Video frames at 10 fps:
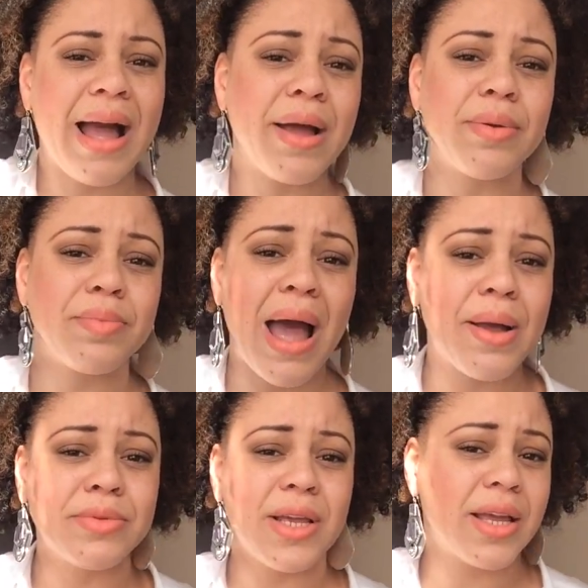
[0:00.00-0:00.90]

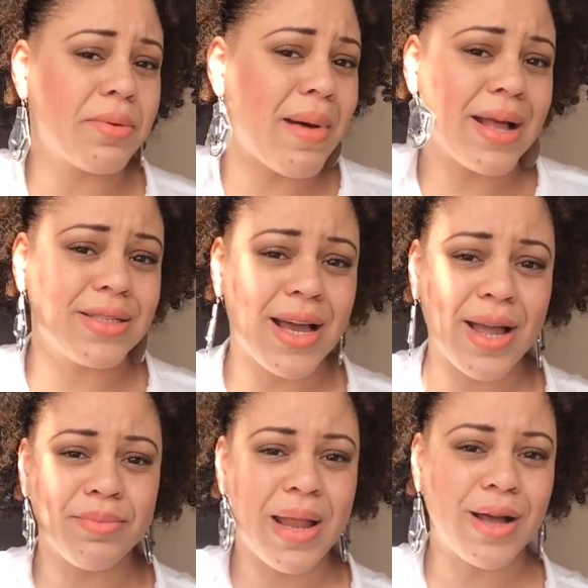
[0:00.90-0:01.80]
I'm taking my
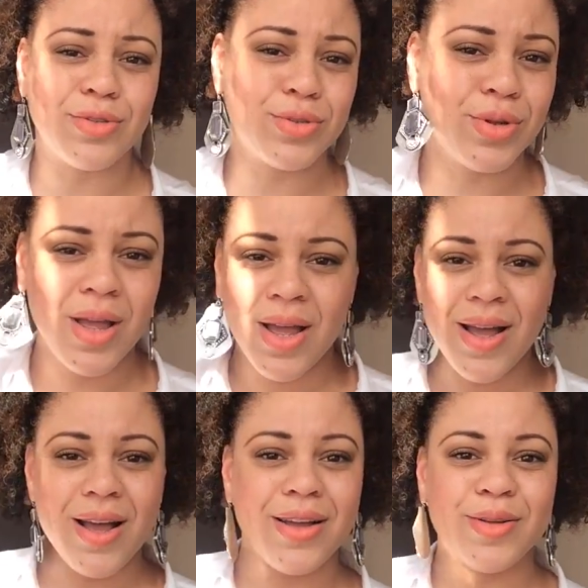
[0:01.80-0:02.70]
time now
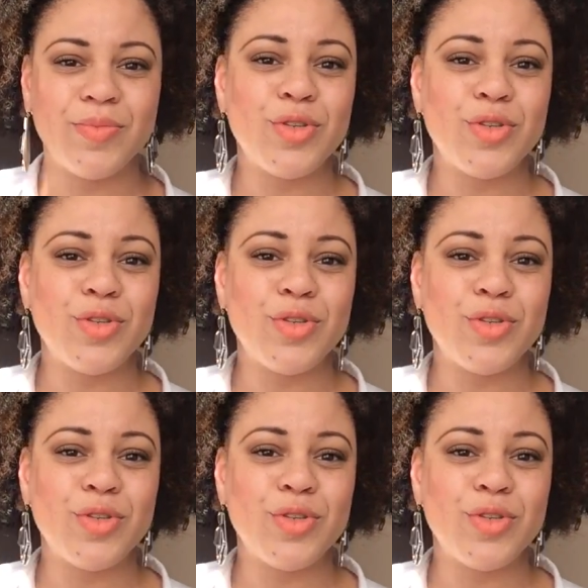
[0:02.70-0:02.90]
to